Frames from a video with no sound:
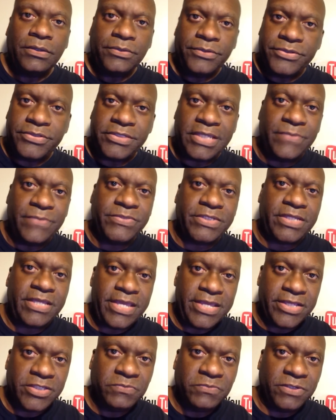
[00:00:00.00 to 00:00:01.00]
the teams that
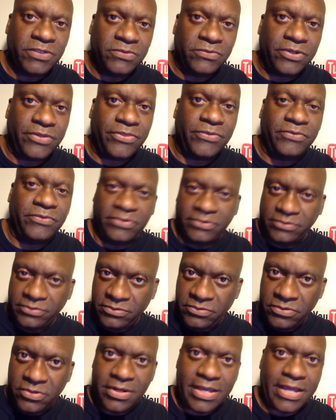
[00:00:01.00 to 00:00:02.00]
he has been with, with
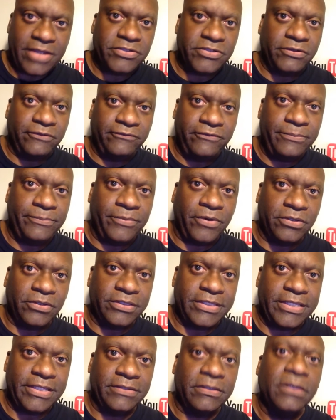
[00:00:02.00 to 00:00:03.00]
through the National Football
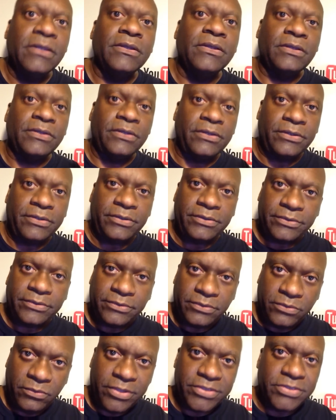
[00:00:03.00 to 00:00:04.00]
League.
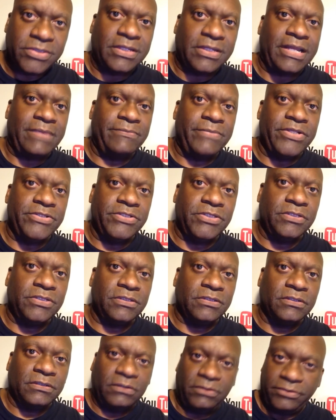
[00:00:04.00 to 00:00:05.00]
The ones that I
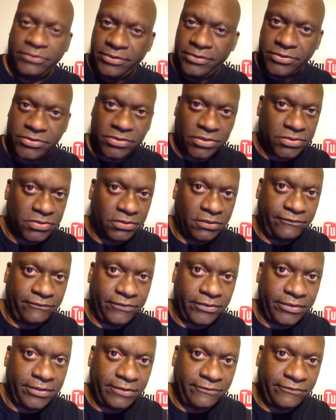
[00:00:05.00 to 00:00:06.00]
mentioned, and oh, there's also the
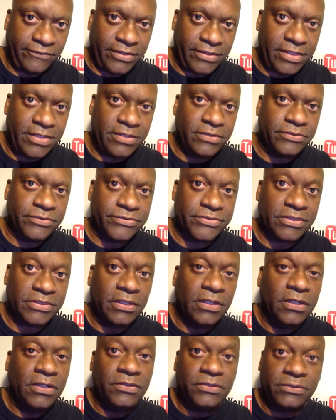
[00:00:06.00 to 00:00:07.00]
Philadelphia Eagles,
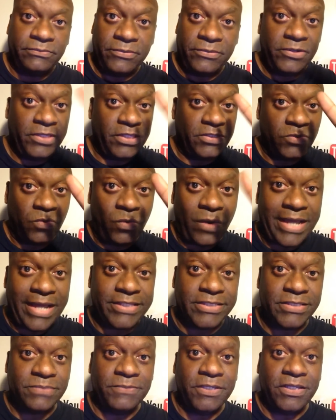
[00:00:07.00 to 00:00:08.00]
really
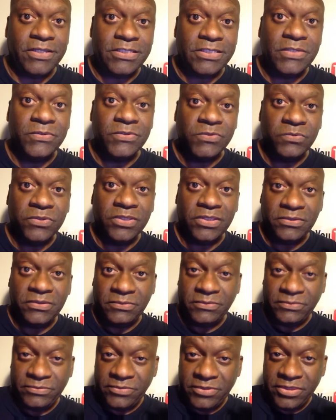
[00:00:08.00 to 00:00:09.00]
twice, because he was with the,
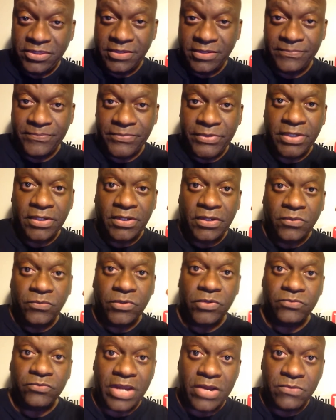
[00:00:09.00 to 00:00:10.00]
with them
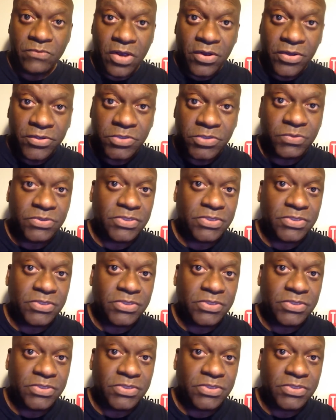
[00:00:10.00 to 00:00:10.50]
when Ray Rhodes